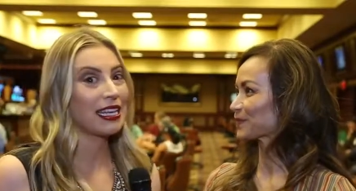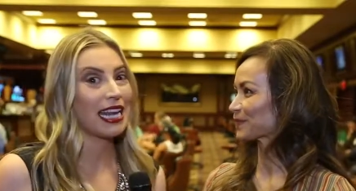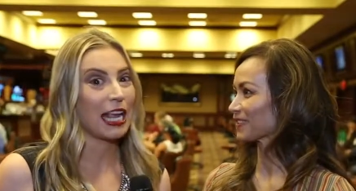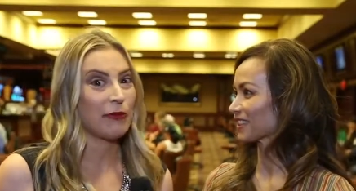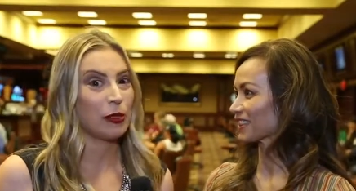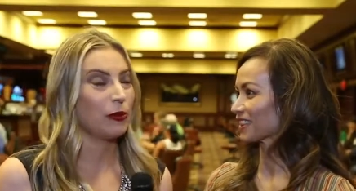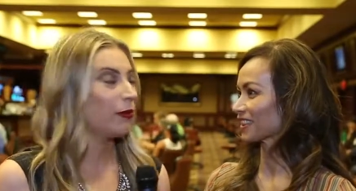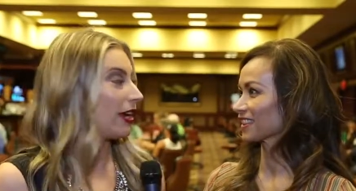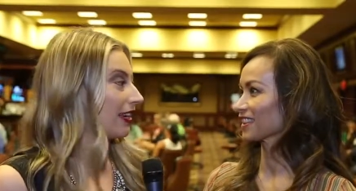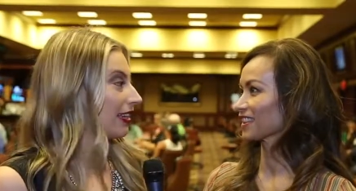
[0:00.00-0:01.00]
Speaker 1: of the names you
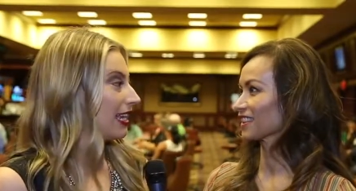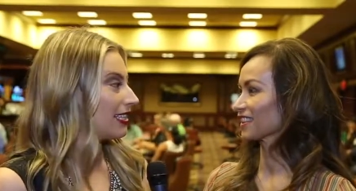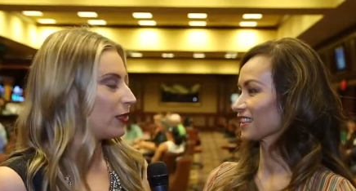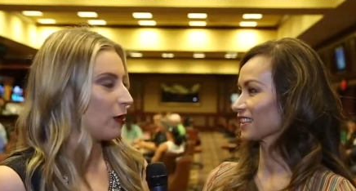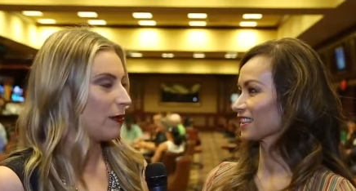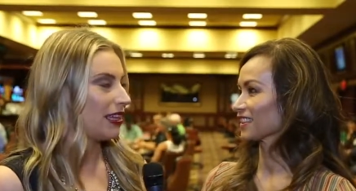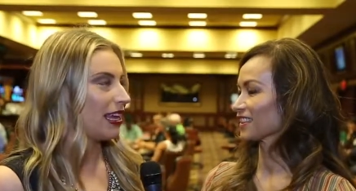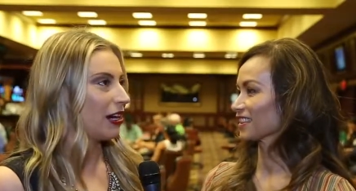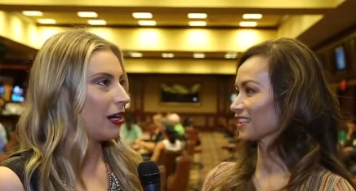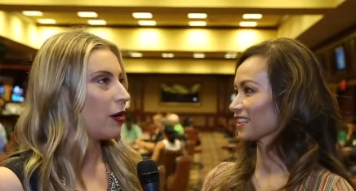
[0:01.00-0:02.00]
would recognize, these
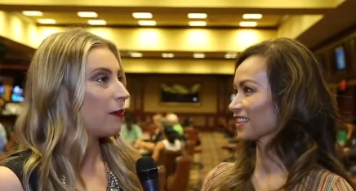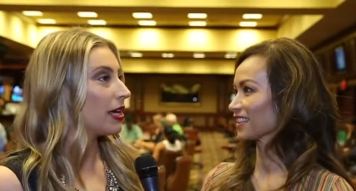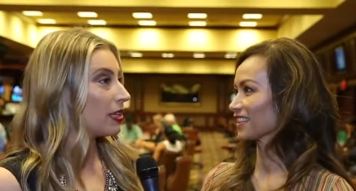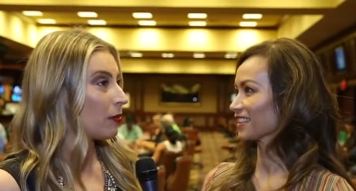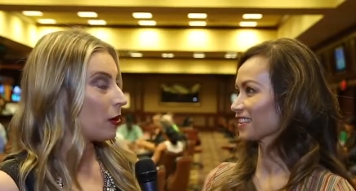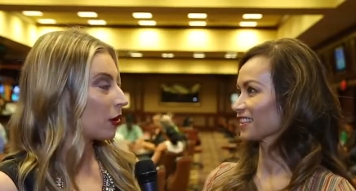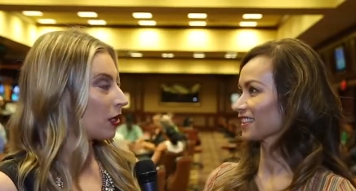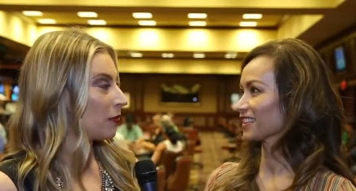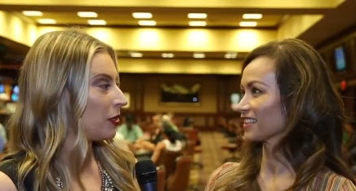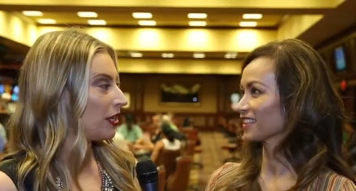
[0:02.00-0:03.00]
women that are big in the
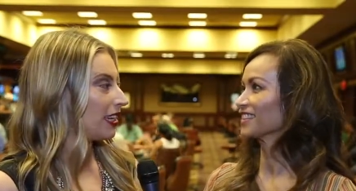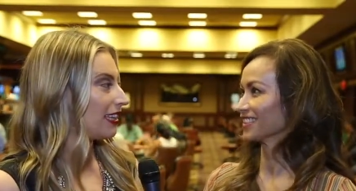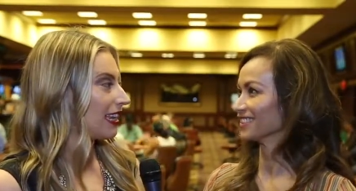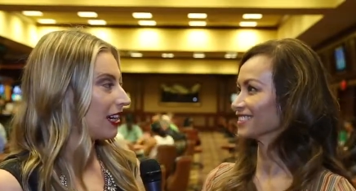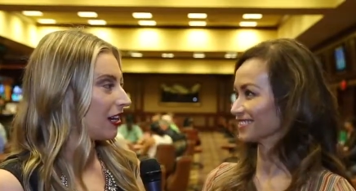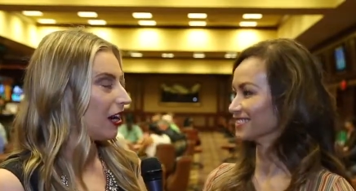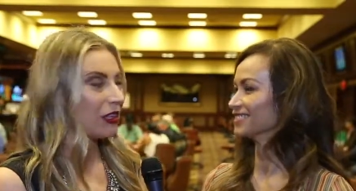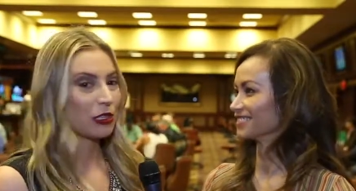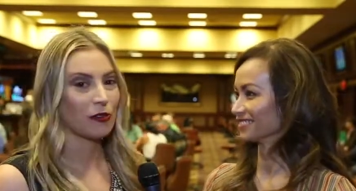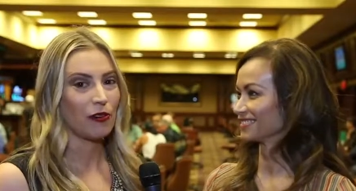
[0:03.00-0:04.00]
poker community that are
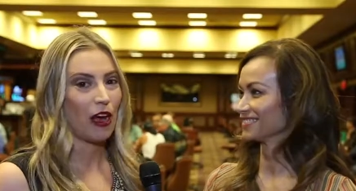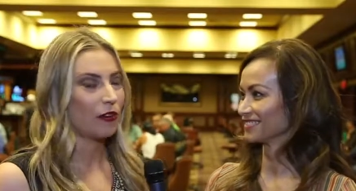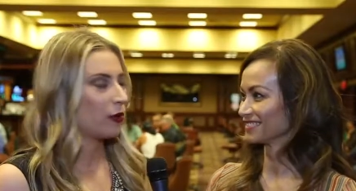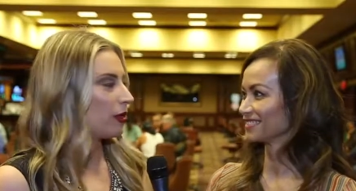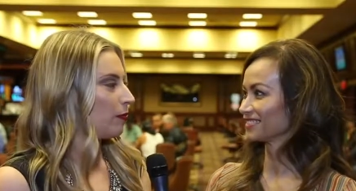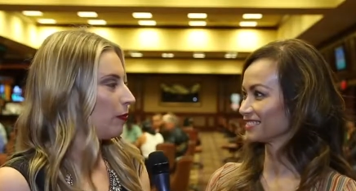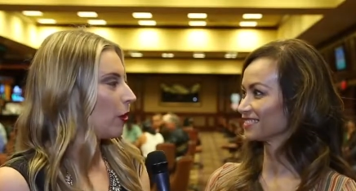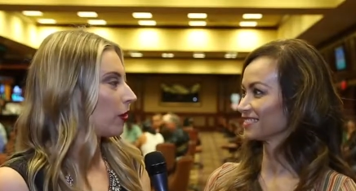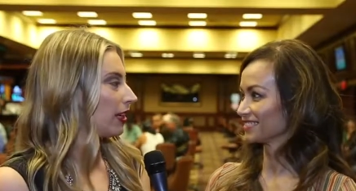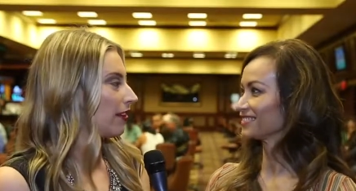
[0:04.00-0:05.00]
also involved with
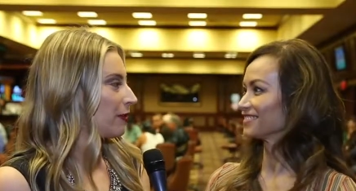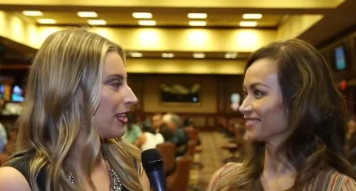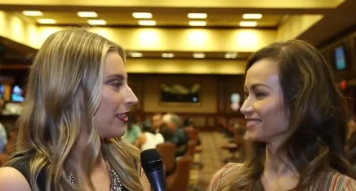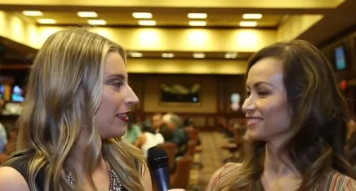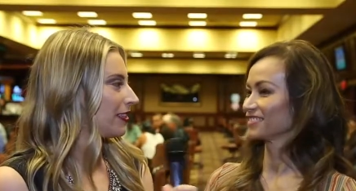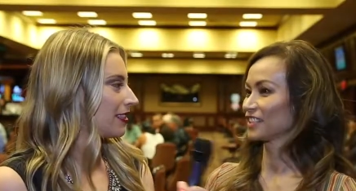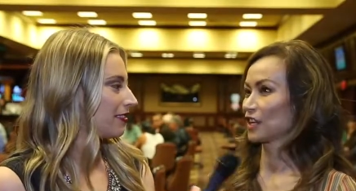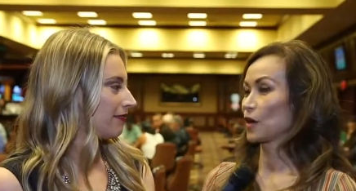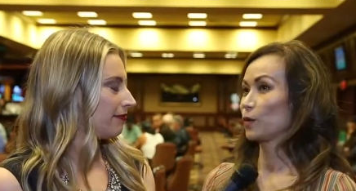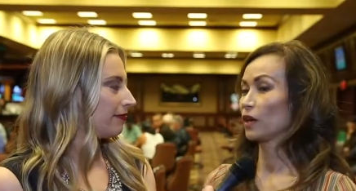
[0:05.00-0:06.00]
Poker League of Nations?
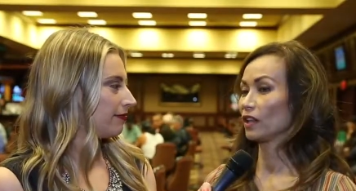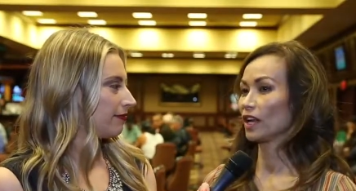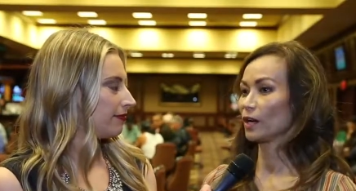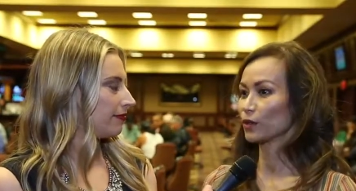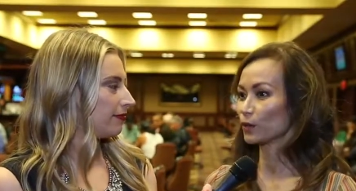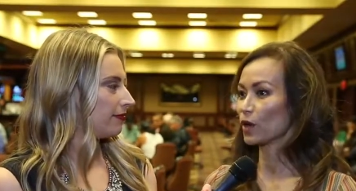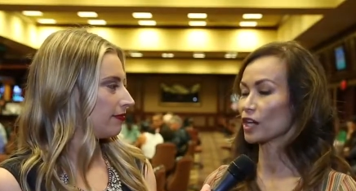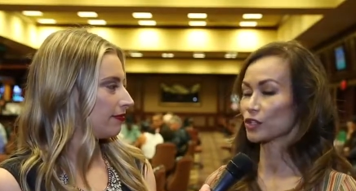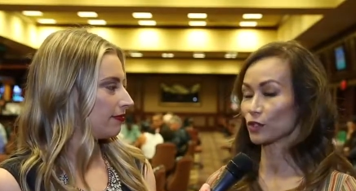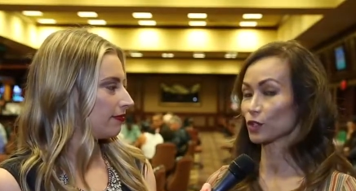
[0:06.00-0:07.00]
Speaker 2: Well, our
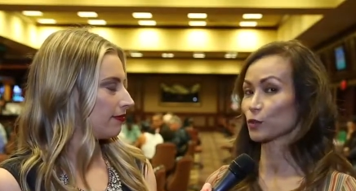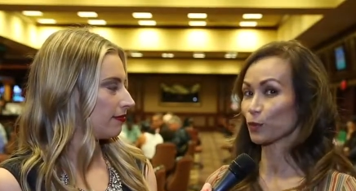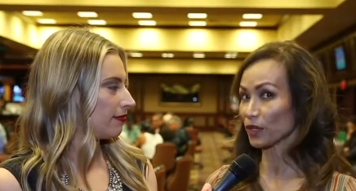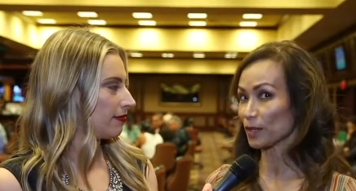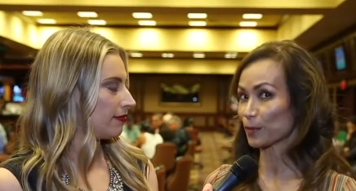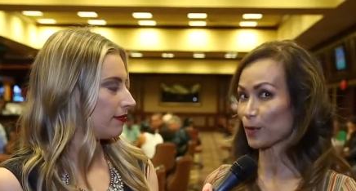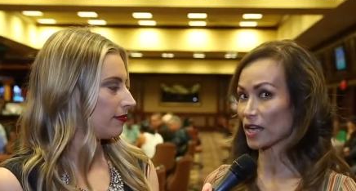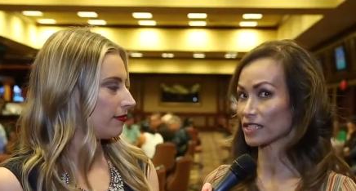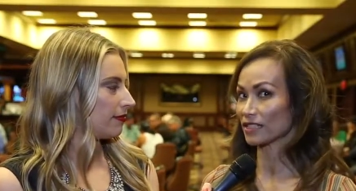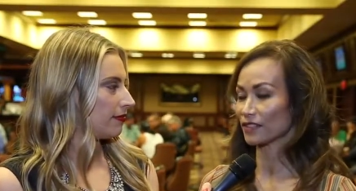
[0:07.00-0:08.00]
roster is pretty
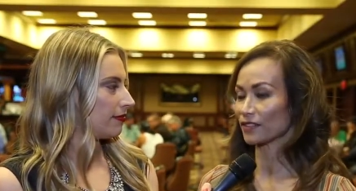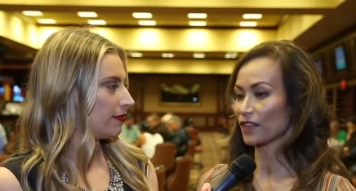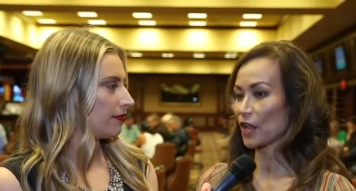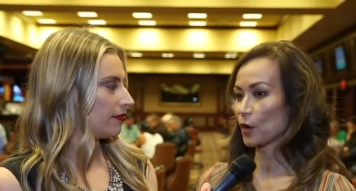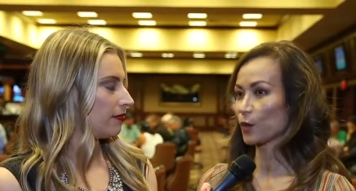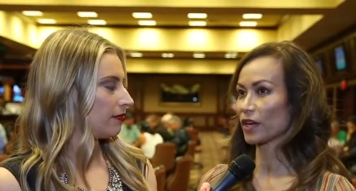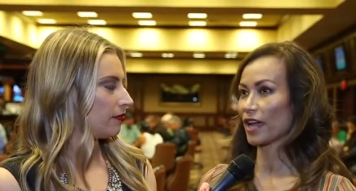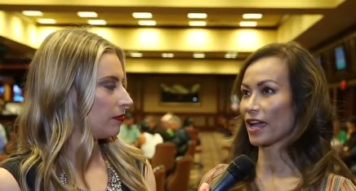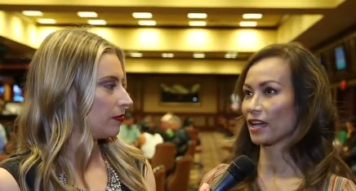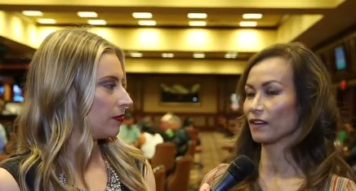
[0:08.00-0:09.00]
impressive.
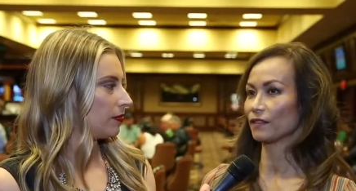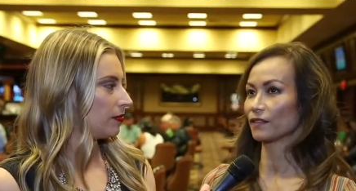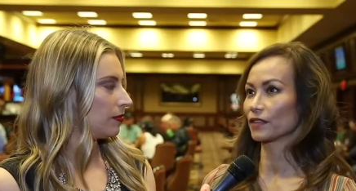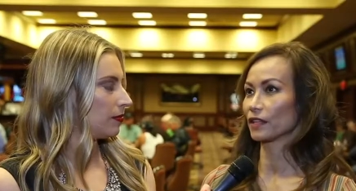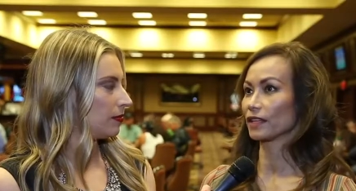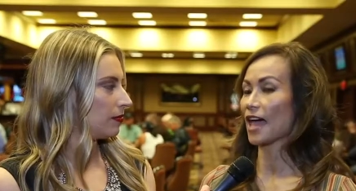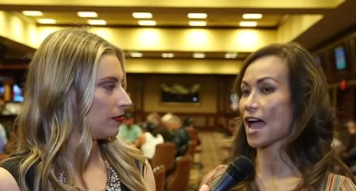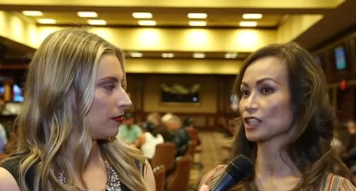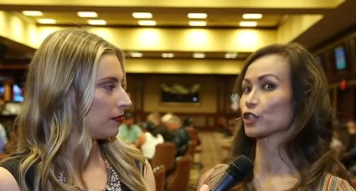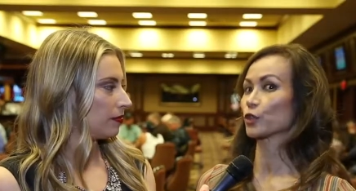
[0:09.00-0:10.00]
We have the
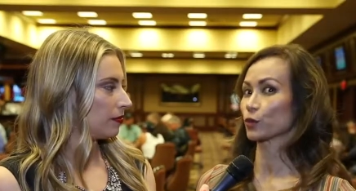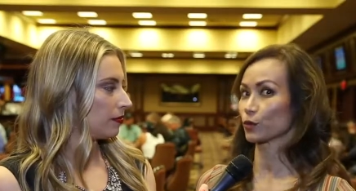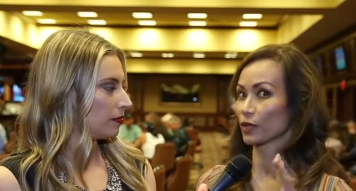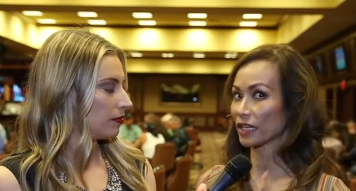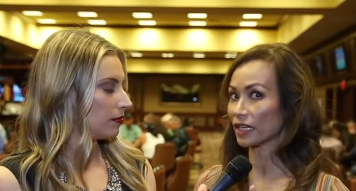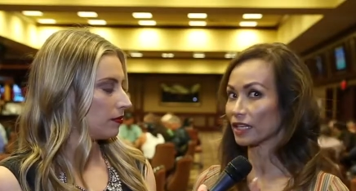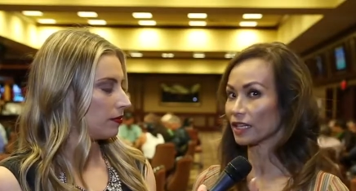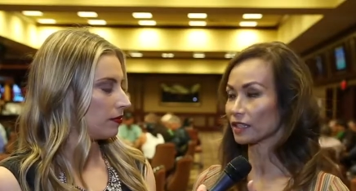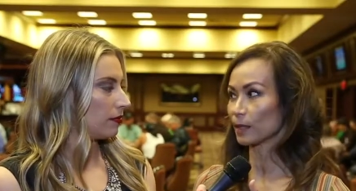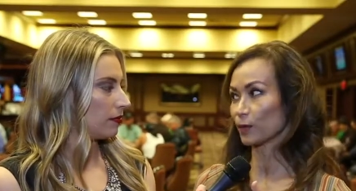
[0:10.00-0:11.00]
last
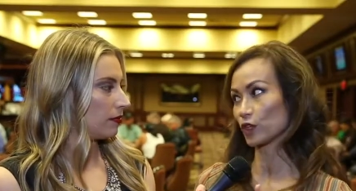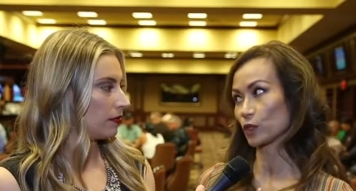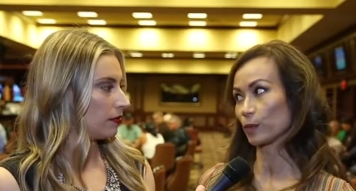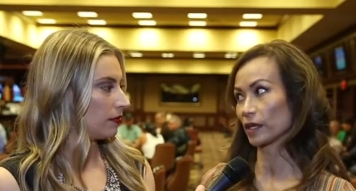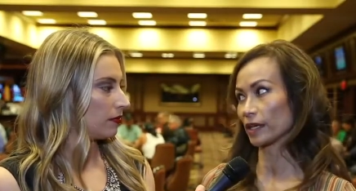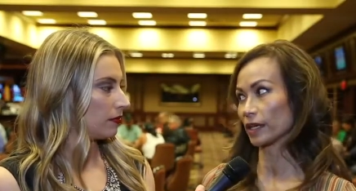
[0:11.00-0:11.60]
3 WSOP